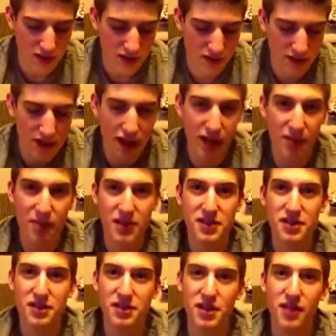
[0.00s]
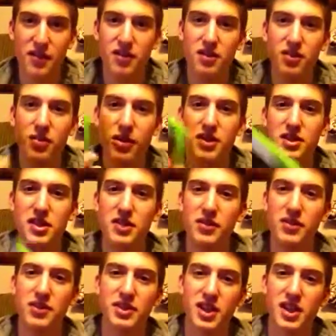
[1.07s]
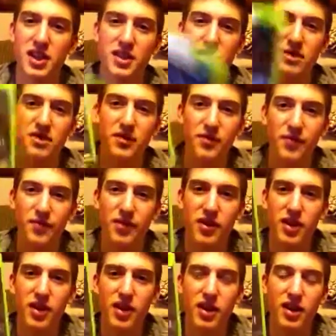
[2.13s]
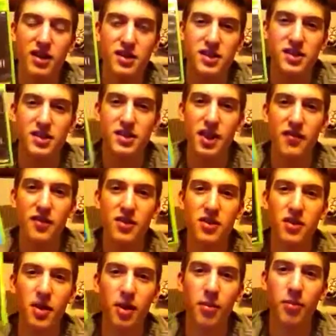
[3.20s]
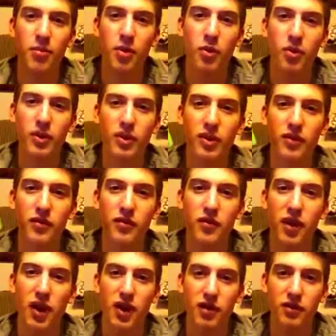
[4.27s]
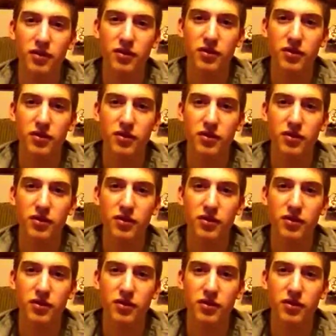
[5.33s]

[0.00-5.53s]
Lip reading: this game gets a 7. Resident Evil 6 gets a 7.5.